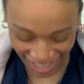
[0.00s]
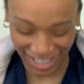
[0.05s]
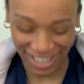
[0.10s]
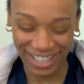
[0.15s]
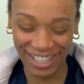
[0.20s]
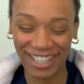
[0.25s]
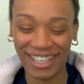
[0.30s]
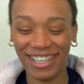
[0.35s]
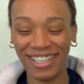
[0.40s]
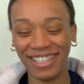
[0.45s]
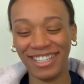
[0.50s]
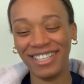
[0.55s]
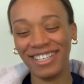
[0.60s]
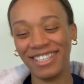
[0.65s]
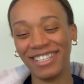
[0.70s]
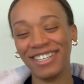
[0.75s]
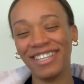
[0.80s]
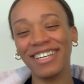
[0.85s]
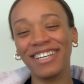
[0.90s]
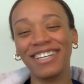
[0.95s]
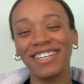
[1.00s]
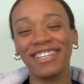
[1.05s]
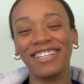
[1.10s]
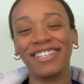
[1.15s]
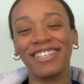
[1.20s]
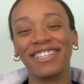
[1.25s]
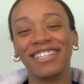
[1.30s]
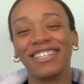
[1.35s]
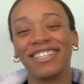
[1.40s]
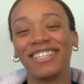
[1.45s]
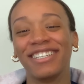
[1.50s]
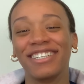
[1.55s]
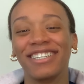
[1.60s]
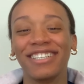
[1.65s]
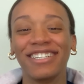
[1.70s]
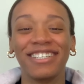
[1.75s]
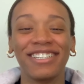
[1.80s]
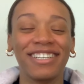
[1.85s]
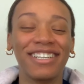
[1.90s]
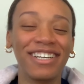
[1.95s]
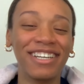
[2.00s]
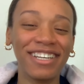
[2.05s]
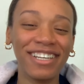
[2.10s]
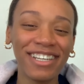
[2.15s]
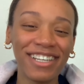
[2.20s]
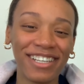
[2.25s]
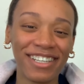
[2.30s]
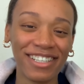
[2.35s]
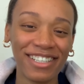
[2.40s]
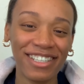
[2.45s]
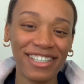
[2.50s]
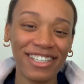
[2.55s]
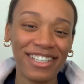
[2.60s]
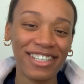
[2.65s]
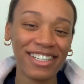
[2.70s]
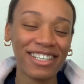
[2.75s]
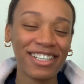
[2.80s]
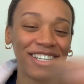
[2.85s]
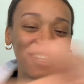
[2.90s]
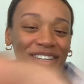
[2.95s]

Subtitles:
The person shown says nothing.